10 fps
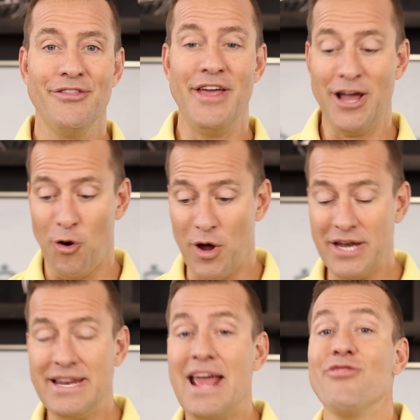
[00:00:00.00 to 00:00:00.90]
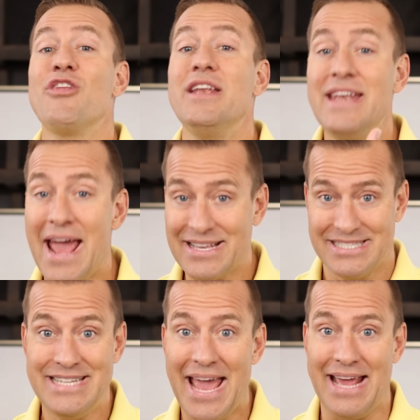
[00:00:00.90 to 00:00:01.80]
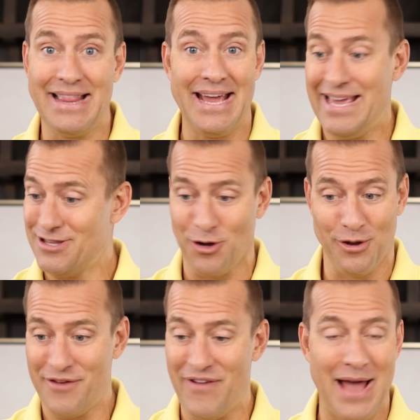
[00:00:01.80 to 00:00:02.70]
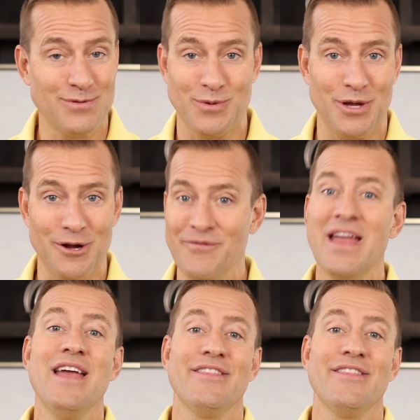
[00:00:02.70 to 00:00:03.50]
They go on a date the next day. Like he totally vibes with her.